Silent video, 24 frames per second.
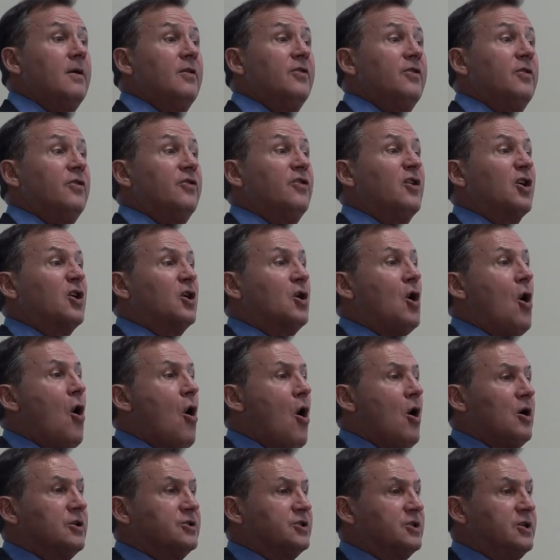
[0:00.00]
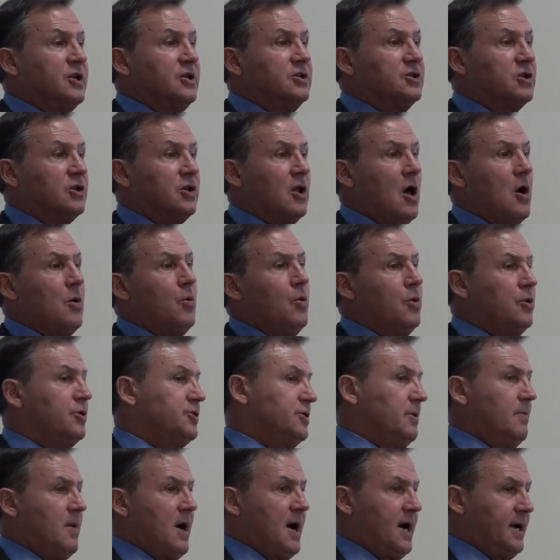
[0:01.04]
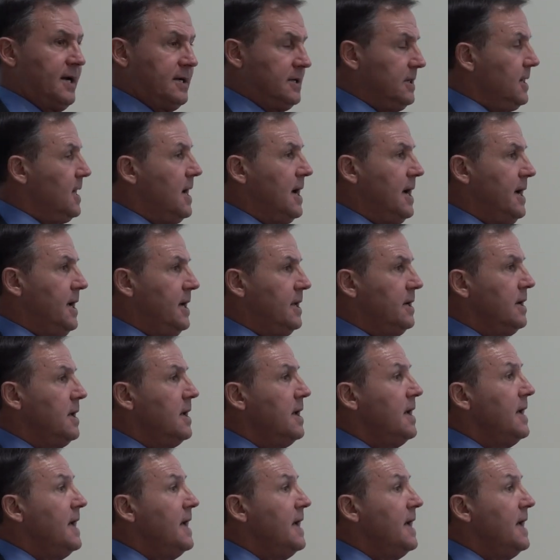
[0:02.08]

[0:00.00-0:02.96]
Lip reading: the cost is lower to my client